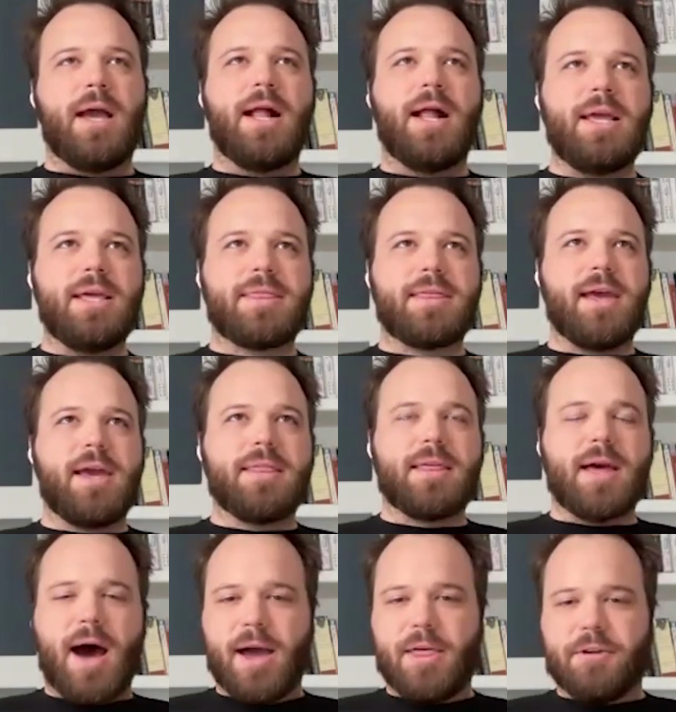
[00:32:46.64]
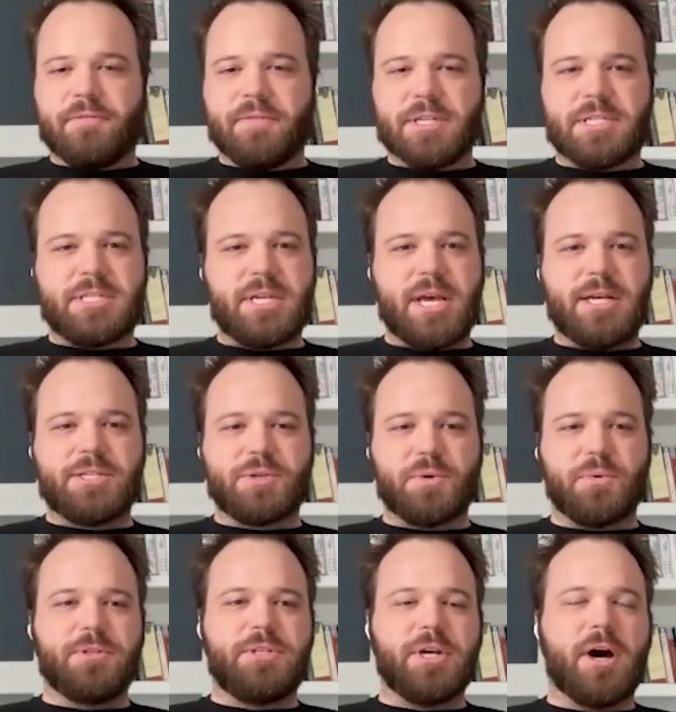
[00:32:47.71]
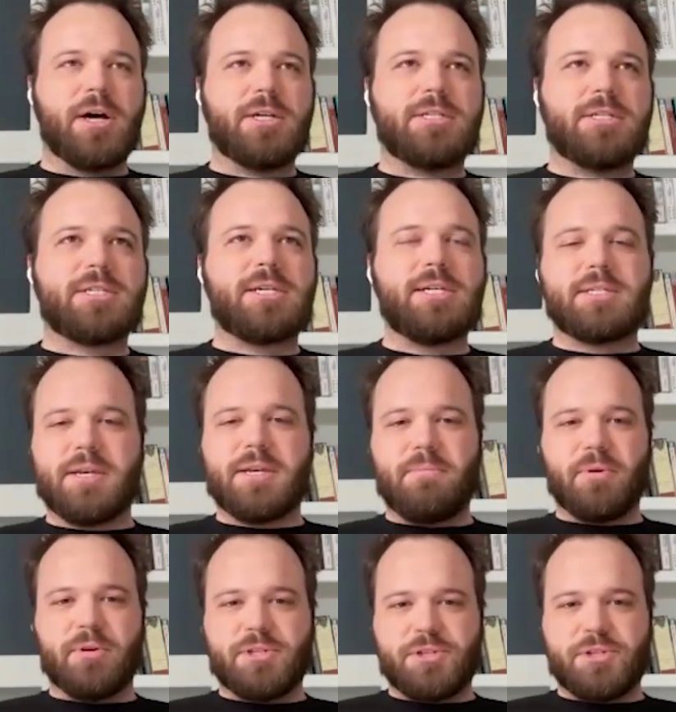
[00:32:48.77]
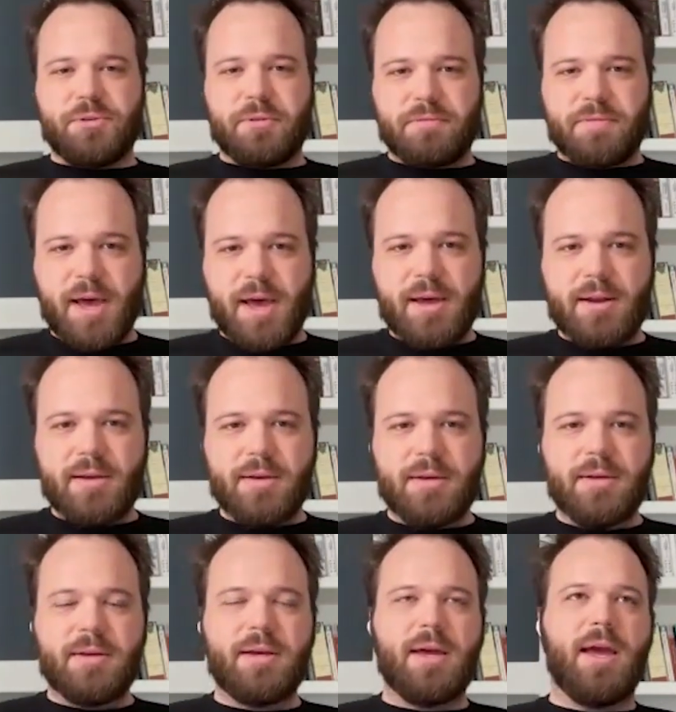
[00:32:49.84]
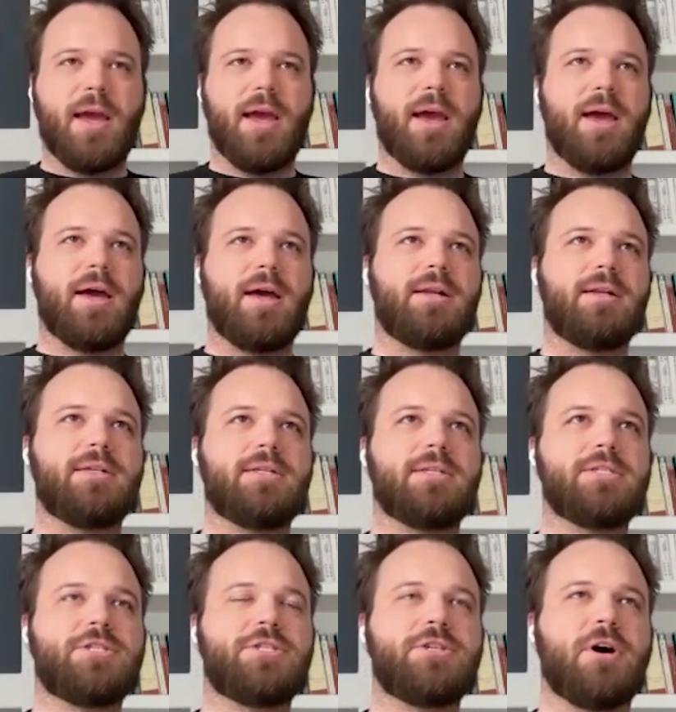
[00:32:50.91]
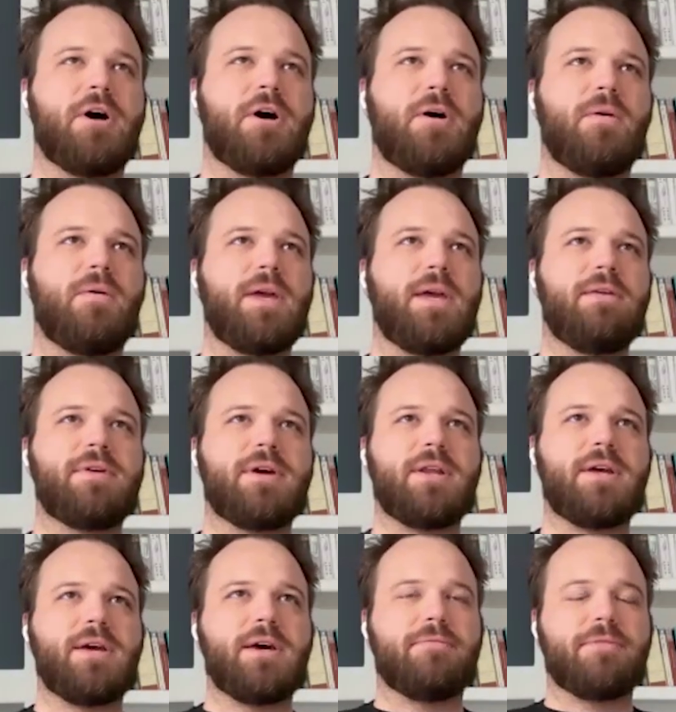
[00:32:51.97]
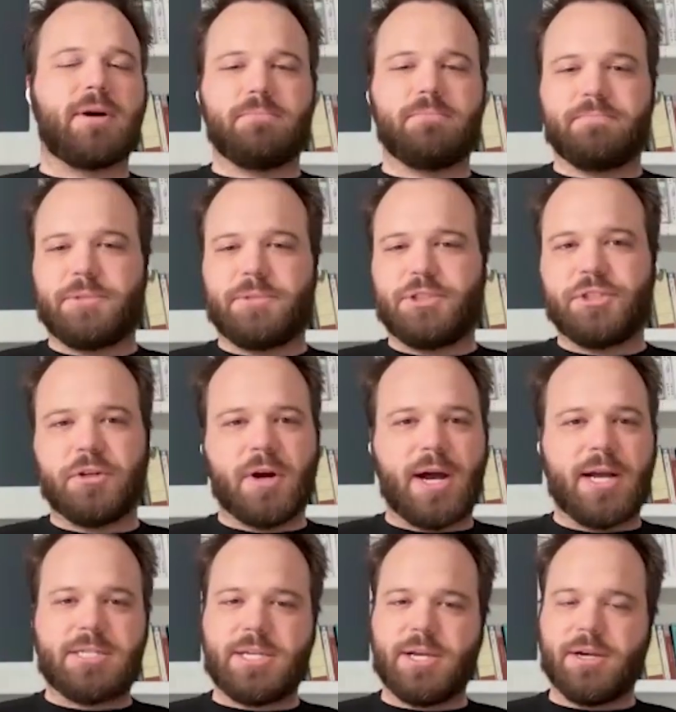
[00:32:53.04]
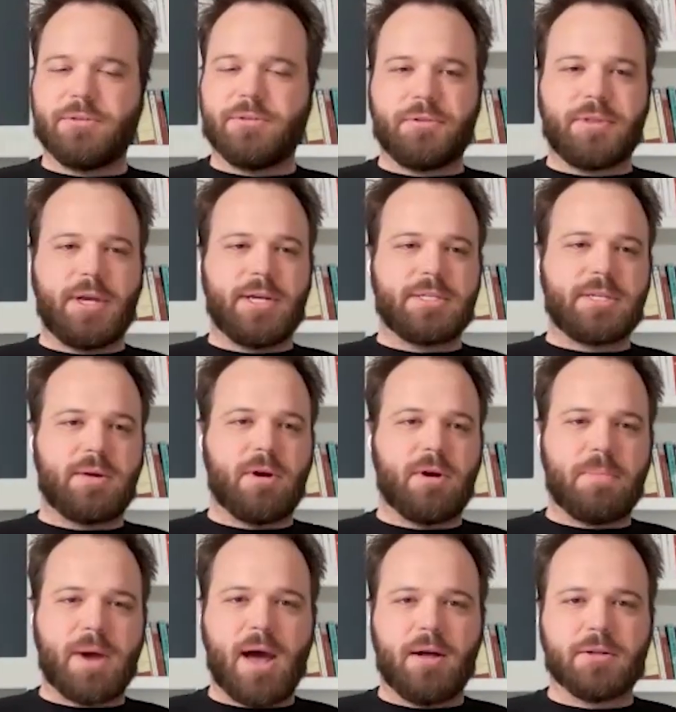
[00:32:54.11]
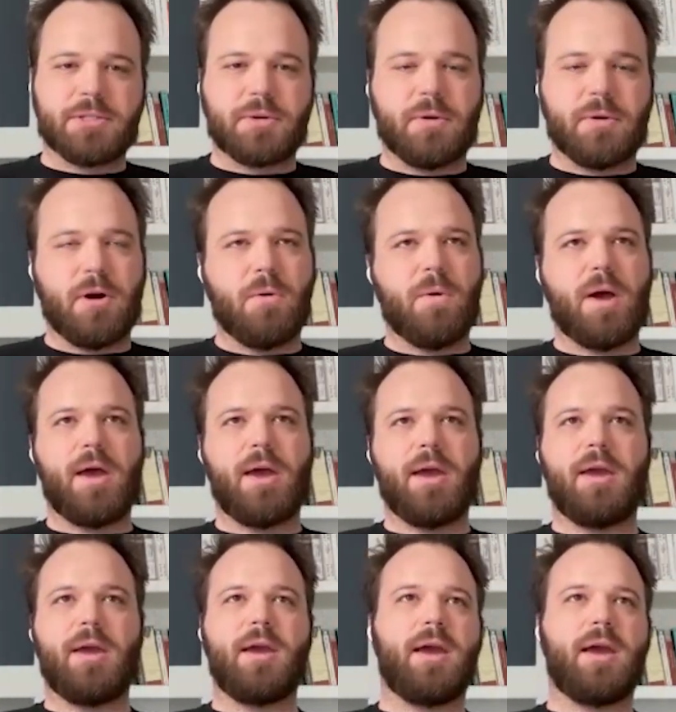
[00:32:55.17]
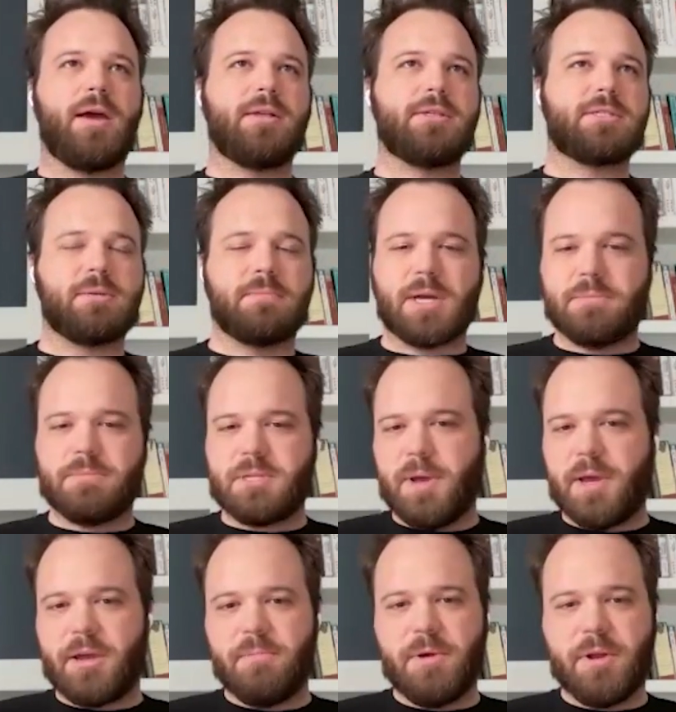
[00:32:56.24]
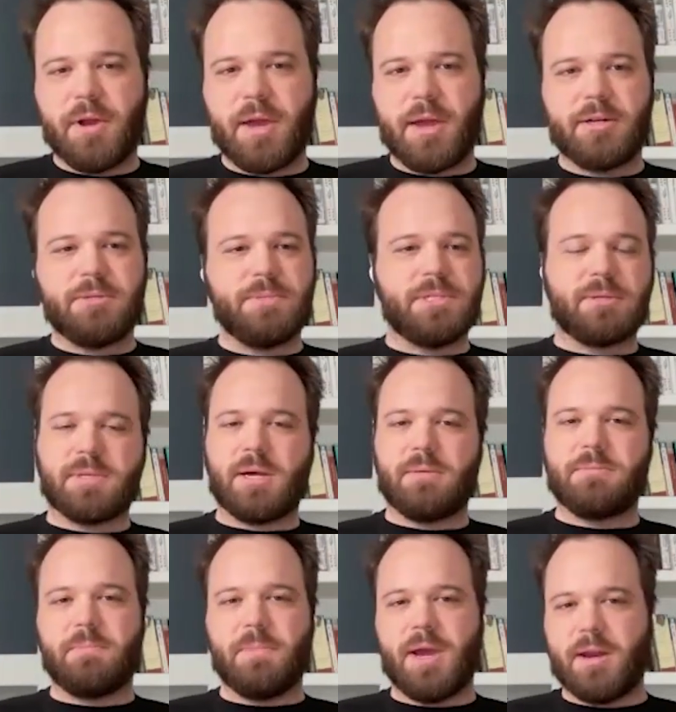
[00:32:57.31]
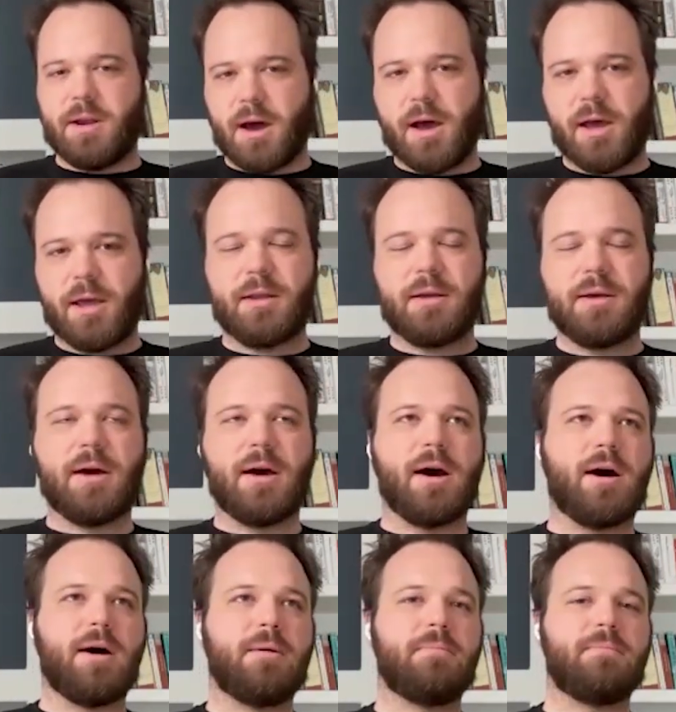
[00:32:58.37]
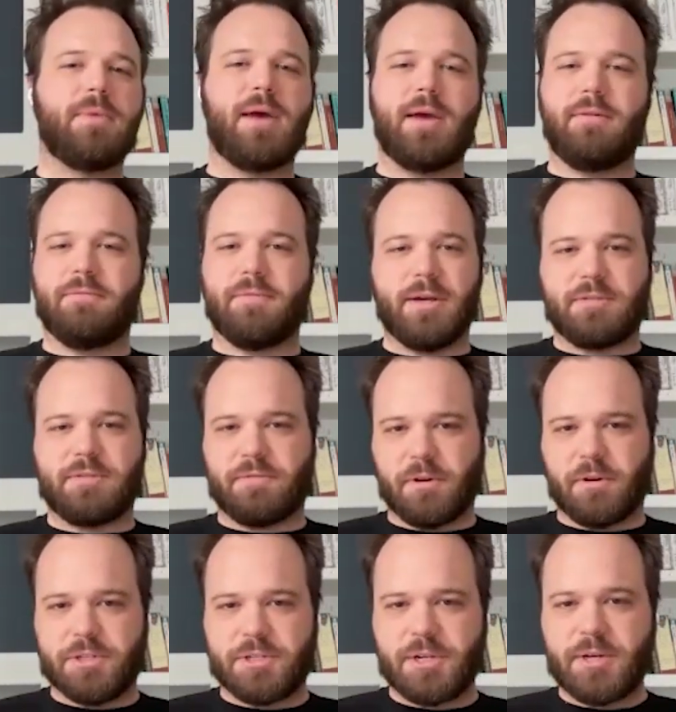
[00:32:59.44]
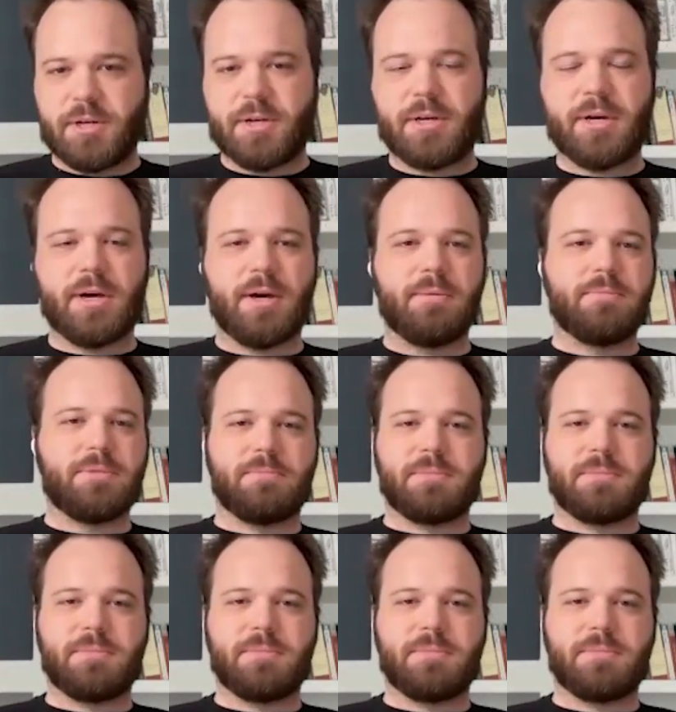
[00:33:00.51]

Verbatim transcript: anything that either of us says or does is in pursuit of that. And so even if I'm sure I say or do things that rub Alex the wrong way, and sometimes he may communicate it to me, sometimes he may not, um, and vice versa. Um,